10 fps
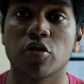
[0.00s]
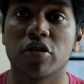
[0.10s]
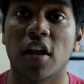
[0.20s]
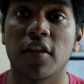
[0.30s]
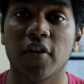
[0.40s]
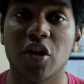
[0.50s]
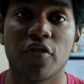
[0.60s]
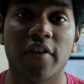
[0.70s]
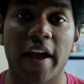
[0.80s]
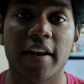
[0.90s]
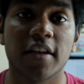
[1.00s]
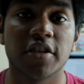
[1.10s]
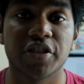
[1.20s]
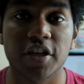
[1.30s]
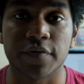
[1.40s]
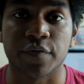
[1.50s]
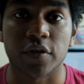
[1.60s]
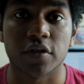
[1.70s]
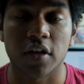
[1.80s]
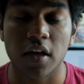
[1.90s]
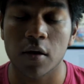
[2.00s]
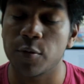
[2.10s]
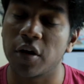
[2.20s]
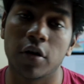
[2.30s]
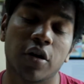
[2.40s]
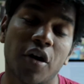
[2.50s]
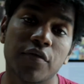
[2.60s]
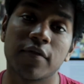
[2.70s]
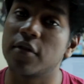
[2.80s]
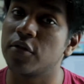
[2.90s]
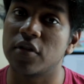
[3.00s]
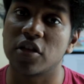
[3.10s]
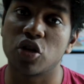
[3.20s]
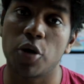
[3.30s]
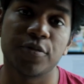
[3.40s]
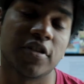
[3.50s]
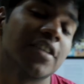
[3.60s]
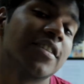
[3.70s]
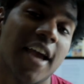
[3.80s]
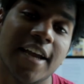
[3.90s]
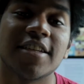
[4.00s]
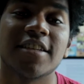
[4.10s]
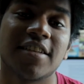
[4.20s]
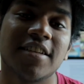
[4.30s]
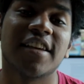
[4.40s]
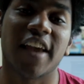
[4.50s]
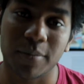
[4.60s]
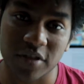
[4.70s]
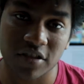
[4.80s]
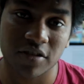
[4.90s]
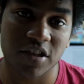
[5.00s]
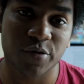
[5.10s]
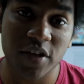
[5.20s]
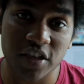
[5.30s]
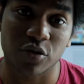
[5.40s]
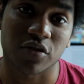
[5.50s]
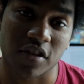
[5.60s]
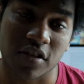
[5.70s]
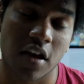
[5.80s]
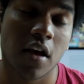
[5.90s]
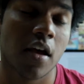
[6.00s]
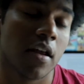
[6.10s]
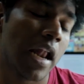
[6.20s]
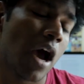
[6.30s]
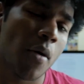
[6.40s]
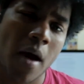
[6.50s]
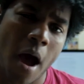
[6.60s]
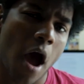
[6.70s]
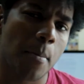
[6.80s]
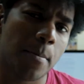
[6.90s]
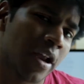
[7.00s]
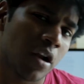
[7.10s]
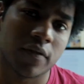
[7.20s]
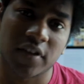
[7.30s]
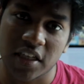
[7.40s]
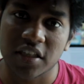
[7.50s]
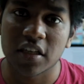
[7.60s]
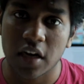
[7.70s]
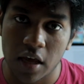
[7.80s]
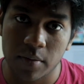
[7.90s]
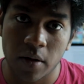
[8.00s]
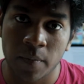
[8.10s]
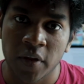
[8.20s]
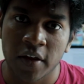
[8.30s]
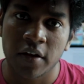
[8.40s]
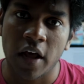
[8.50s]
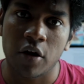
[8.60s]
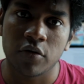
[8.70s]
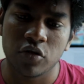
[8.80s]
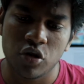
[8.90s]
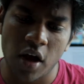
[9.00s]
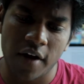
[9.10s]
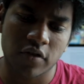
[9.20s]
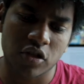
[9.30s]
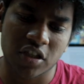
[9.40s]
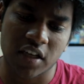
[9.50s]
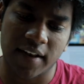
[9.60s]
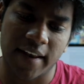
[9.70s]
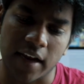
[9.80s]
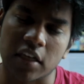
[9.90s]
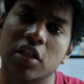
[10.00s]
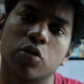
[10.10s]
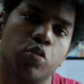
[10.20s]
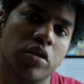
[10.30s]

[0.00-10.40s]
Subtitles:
back to another video of Paddy and Chip. Today we're going to go through the top 6 HSC chemistry resources. Now, a bit of a disclaimer. Now, you have to select